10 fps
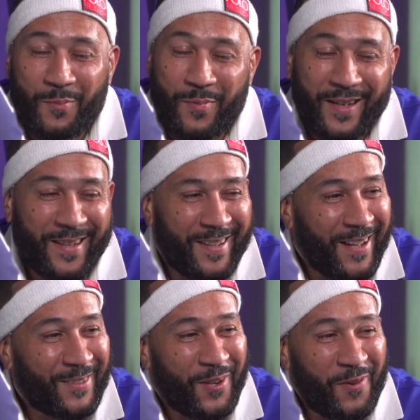better get. I
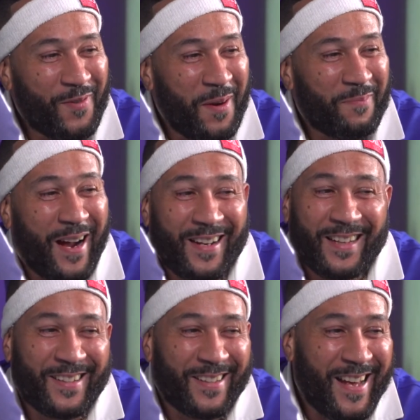told you, I got
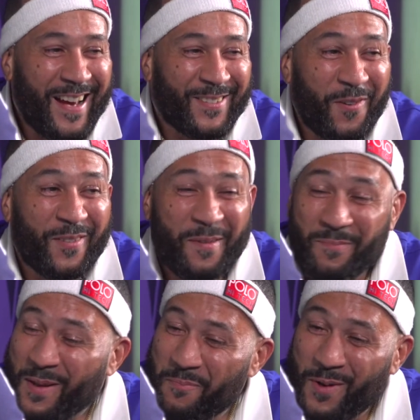the last hope.
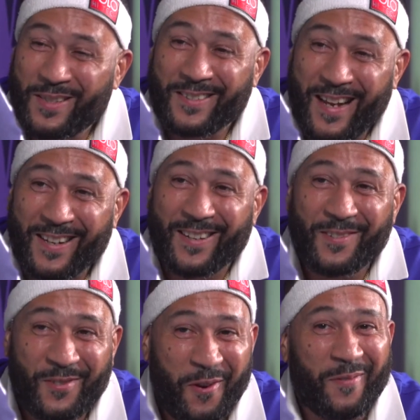Them books is out of
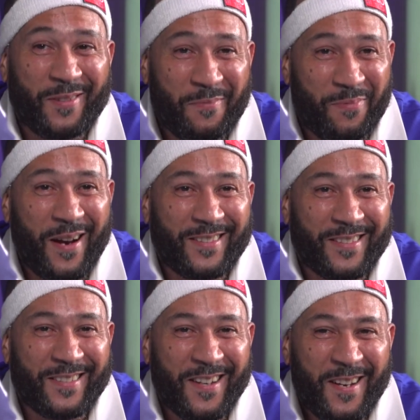control with the prices.
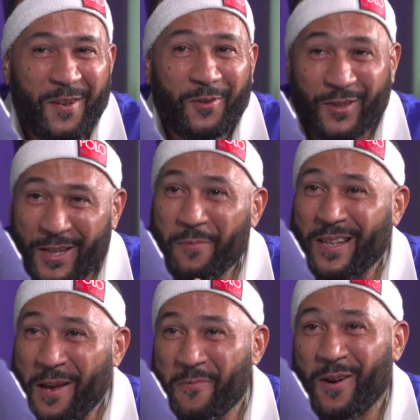You see what
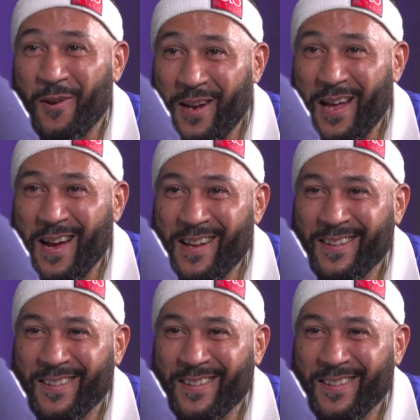they want online?